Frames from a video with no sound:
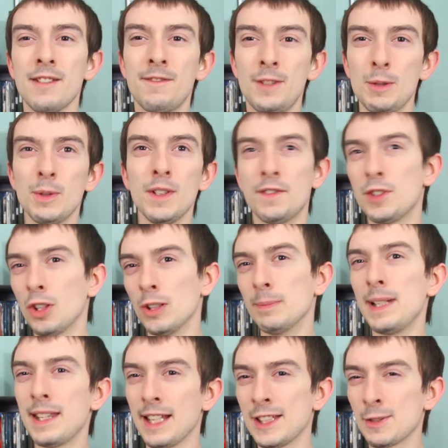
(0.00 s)
if you would have told
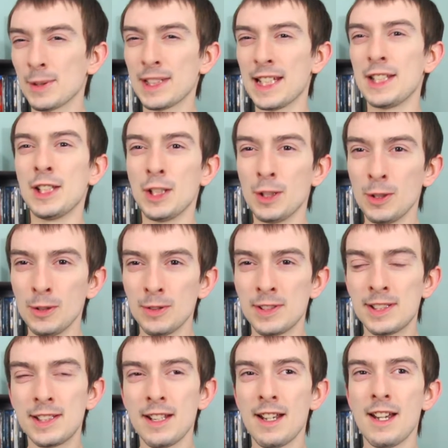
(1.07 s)
me that's what they
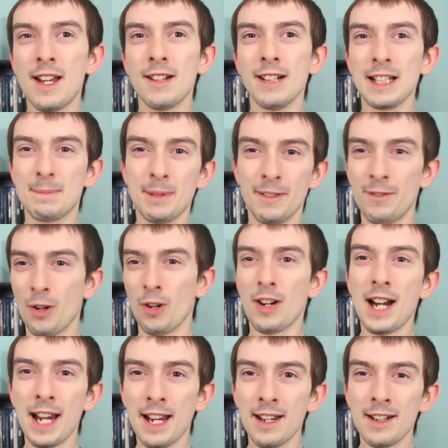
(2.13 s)
use, like,
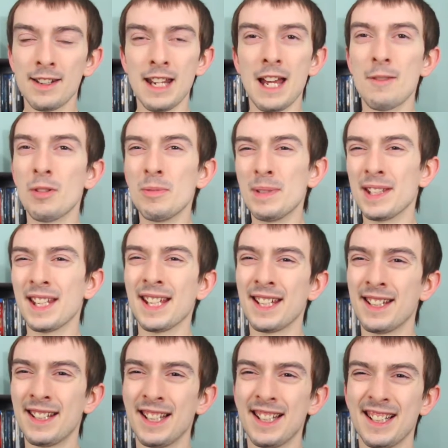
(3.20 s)
beforehand, I would have been
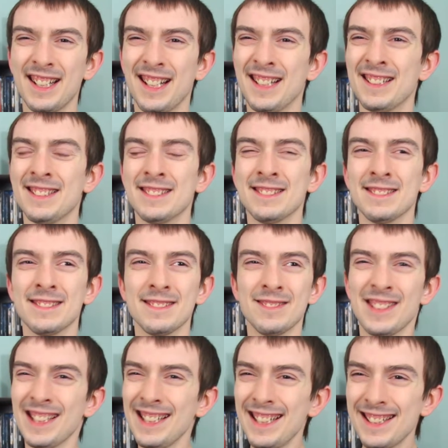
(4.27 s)
like, oh,
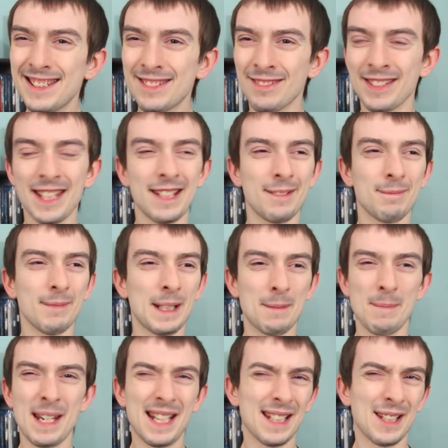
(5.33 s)
what? Were they, like,
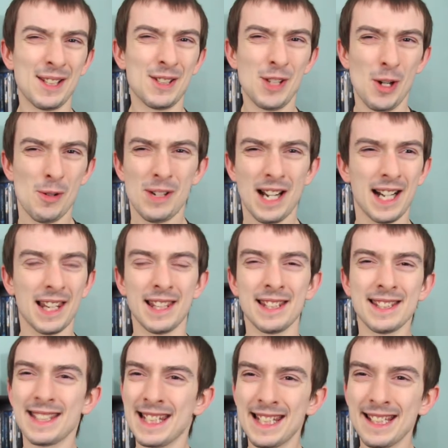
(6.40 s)
making a joke out of the
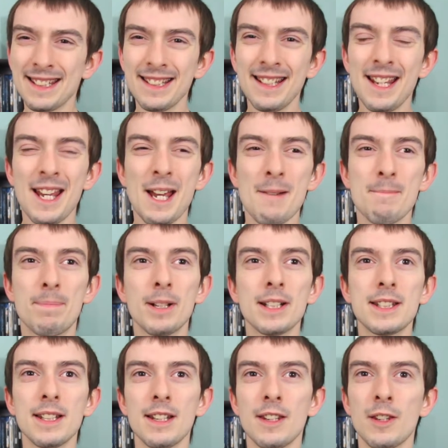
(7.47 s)
scene?
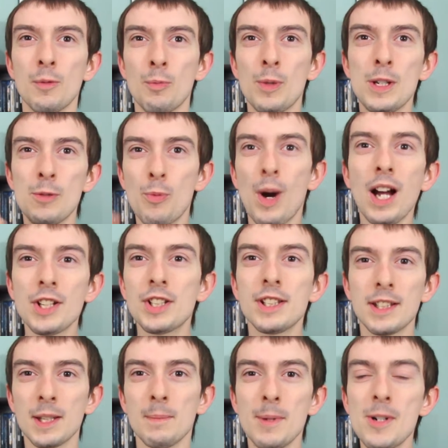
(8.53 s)
But when you watch it
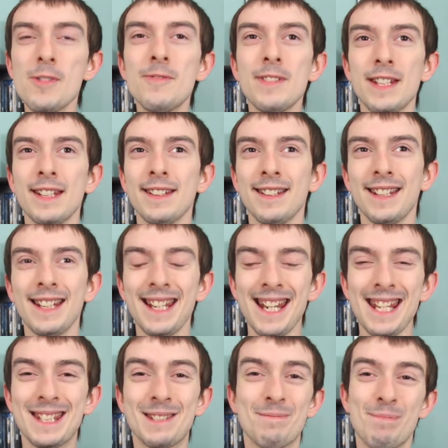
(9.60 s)
in the movie,
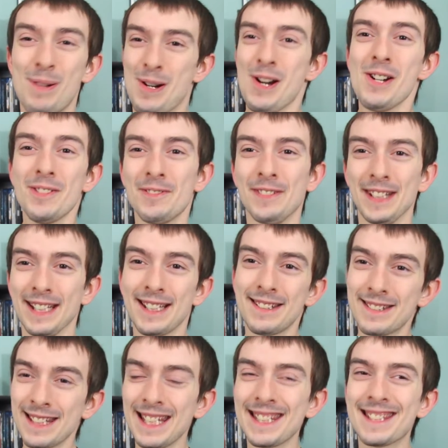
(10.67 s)
it's
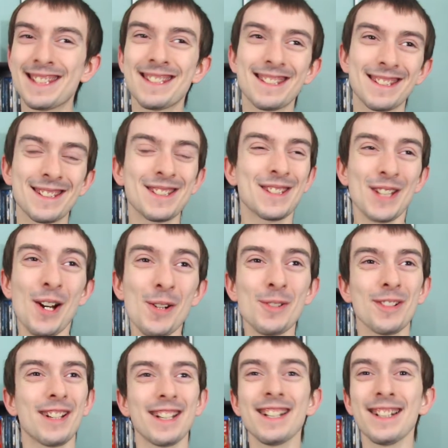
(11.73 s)
perfect. It's
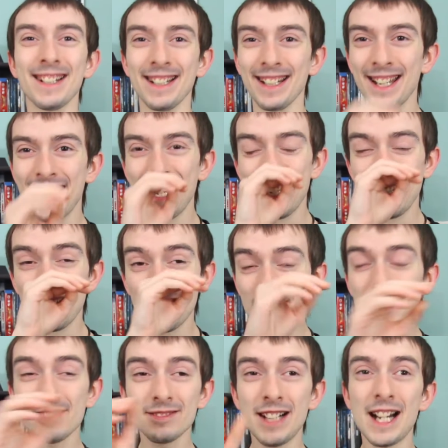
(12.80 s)
so good. There's
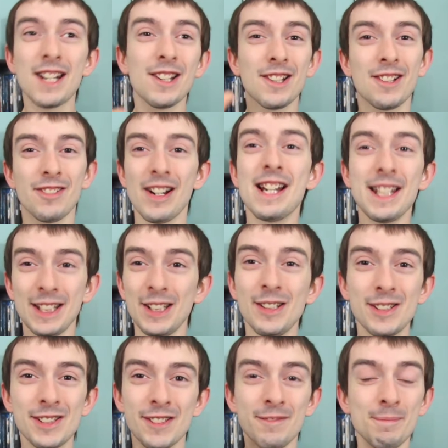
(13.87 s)
just a lot of great
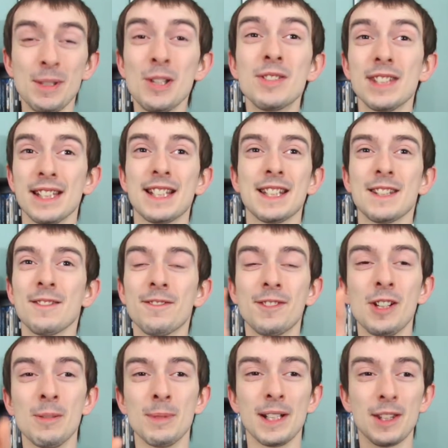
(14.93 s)
use of music in the
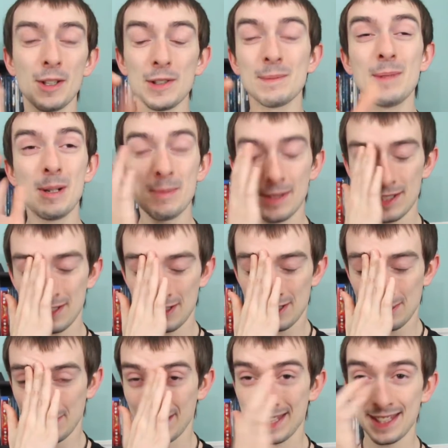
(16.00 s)
film. Like, those moments are
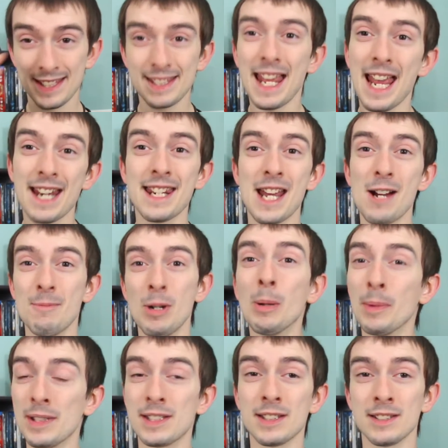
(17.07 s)
some of the standout
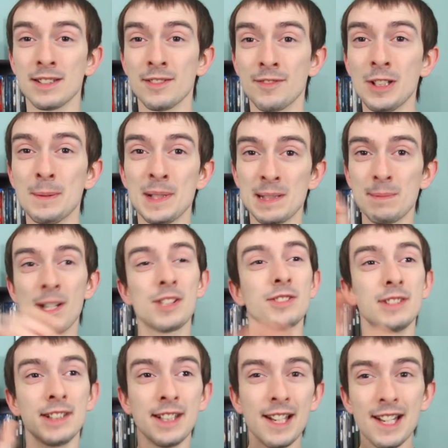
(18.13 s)
moments in the film,
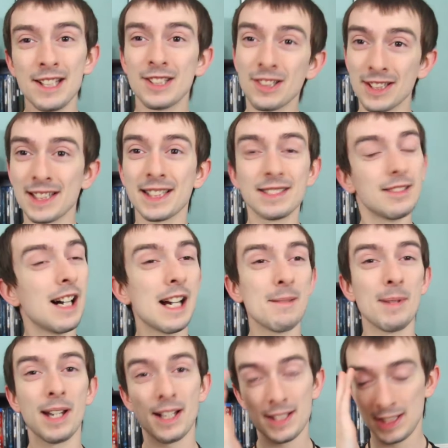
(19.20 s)
especially during the
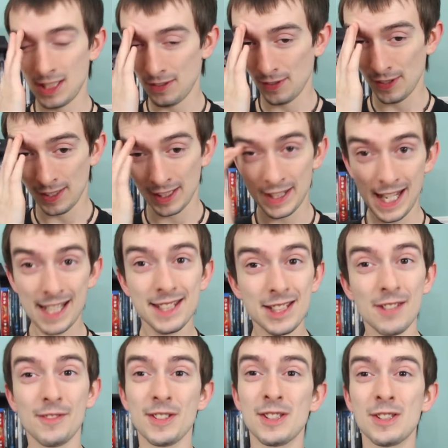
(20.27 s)
climax and everything. Like, that
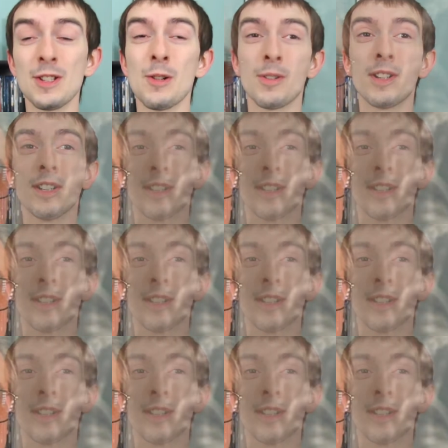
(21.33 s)
stuff is so